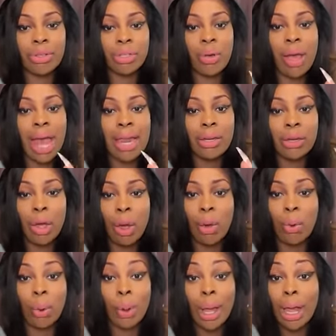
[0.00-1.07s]
So I
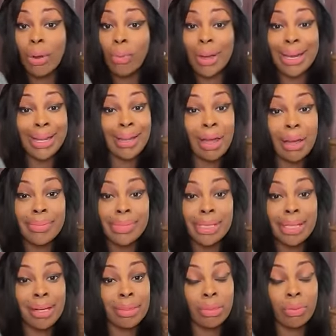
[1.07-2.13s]
know when it comes
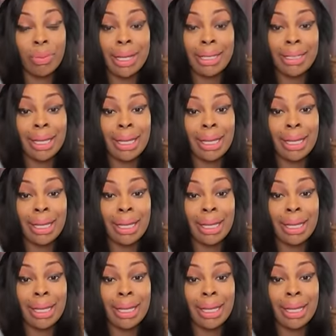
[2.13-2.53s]
to the three